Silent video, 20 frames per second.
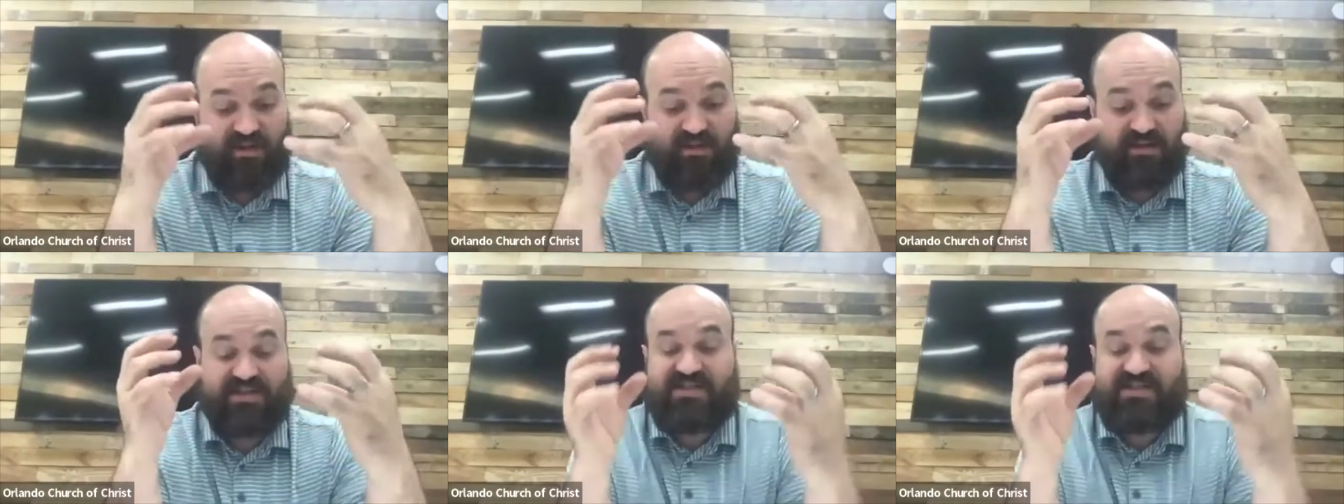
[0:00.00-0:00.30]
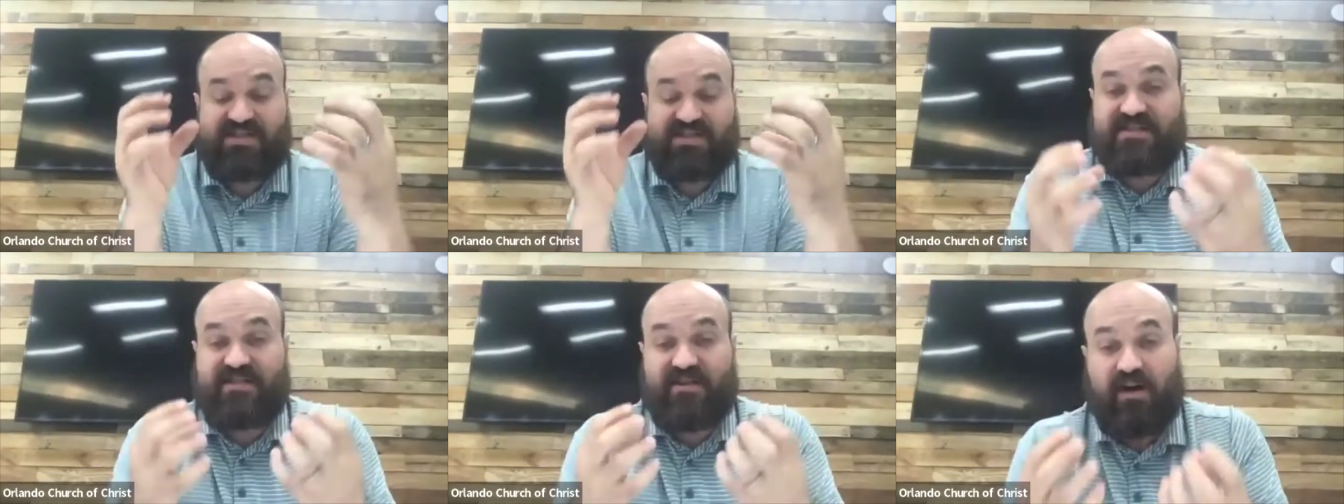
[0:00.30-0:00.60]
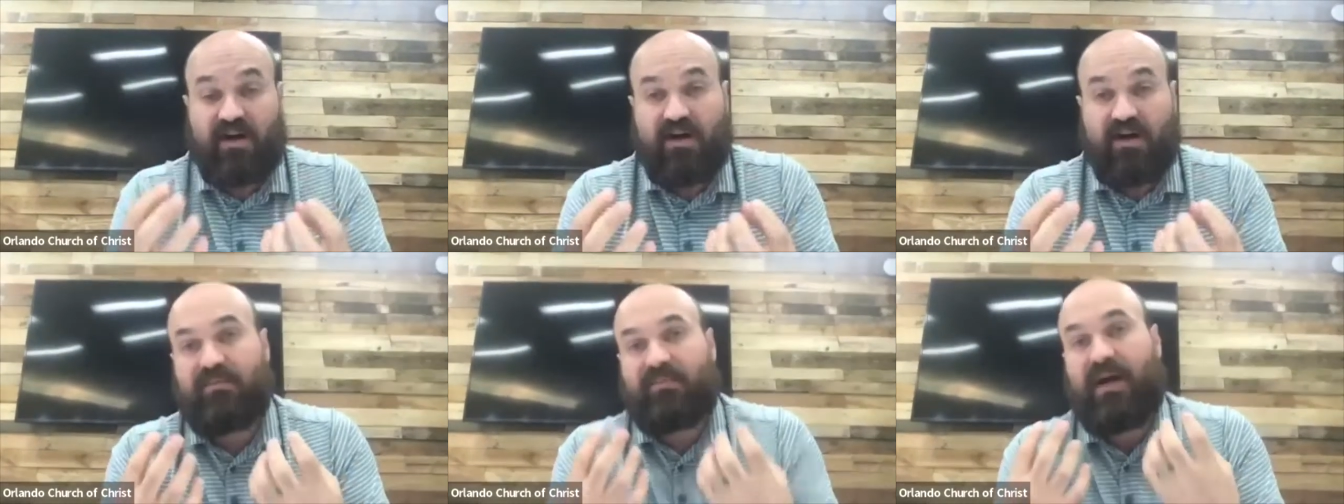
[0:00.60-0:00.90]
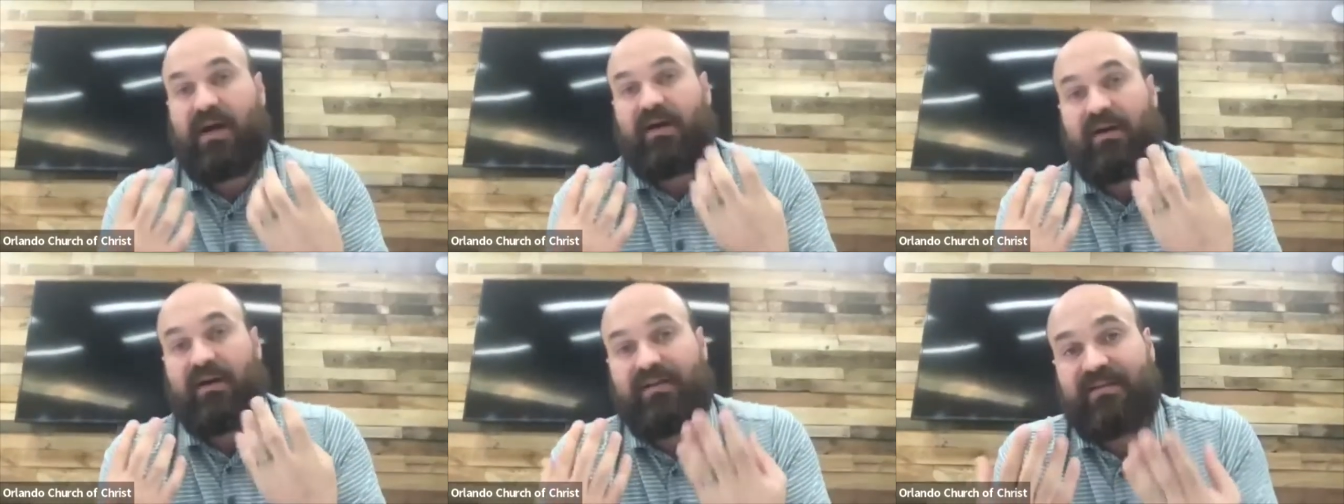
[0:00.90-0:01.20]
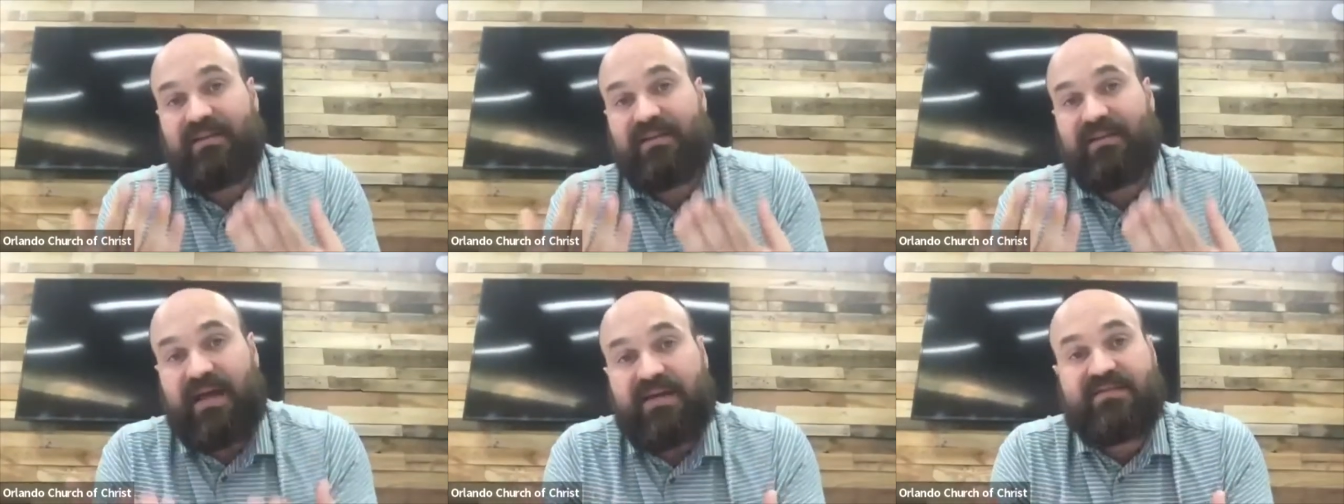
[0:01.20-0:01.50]
This is talk about a
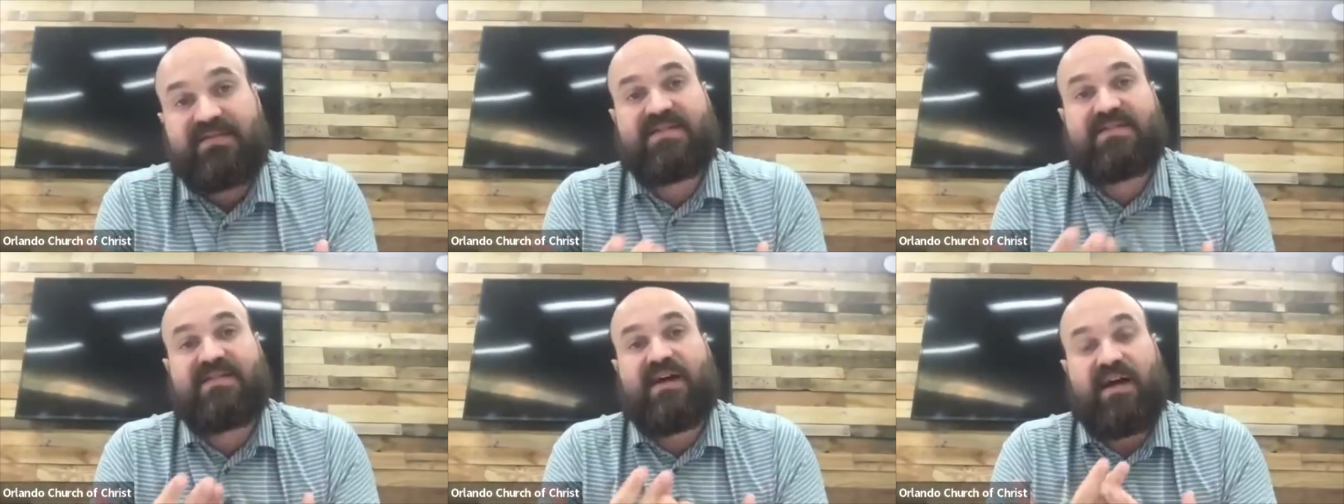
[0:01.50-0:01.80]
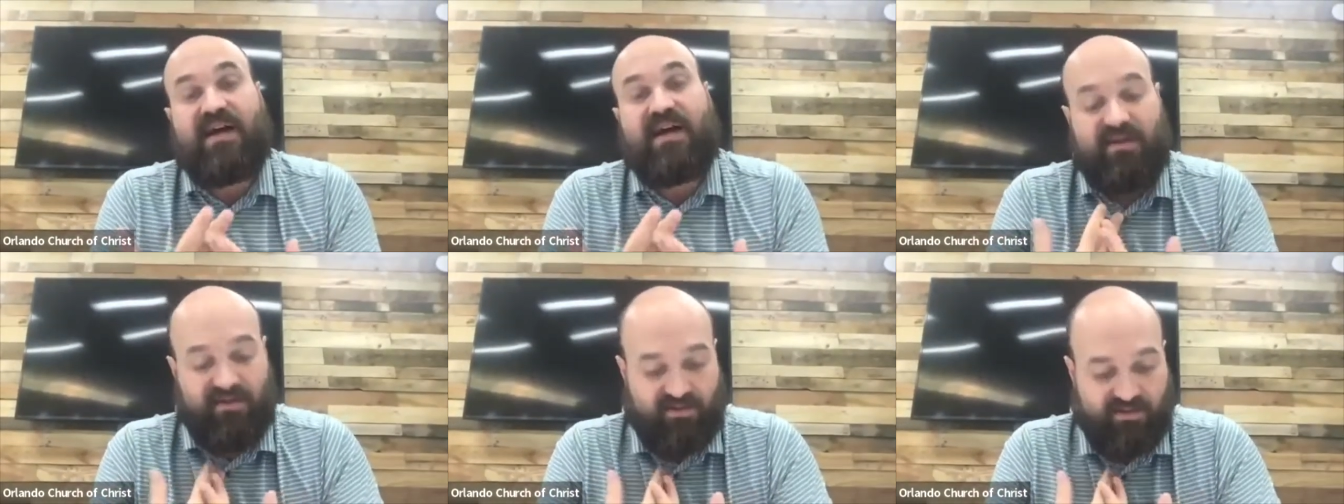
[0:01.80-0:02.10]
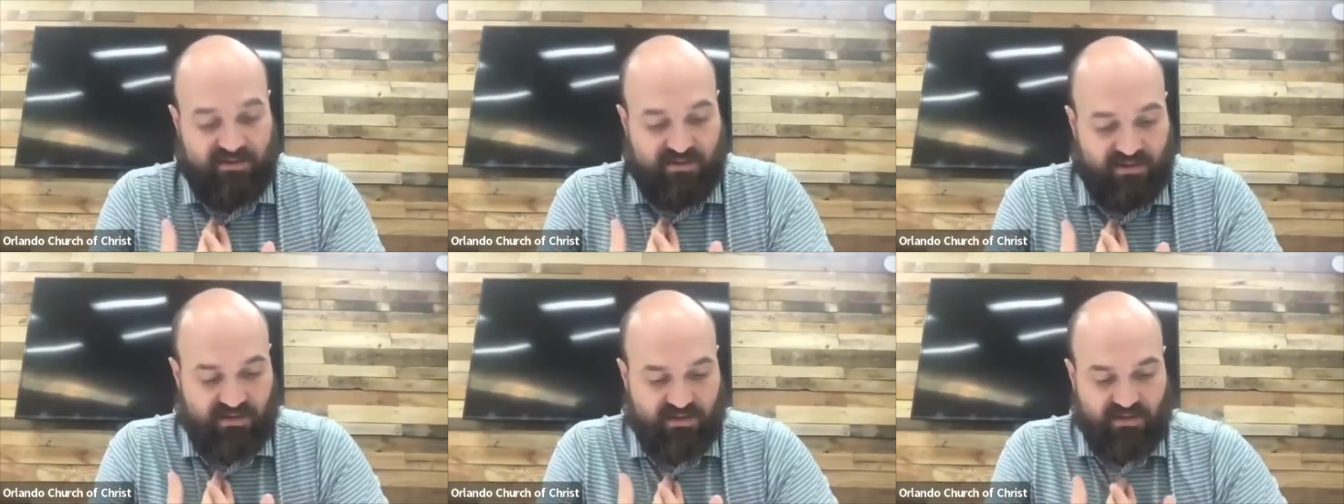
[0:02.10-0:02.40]
lifestyle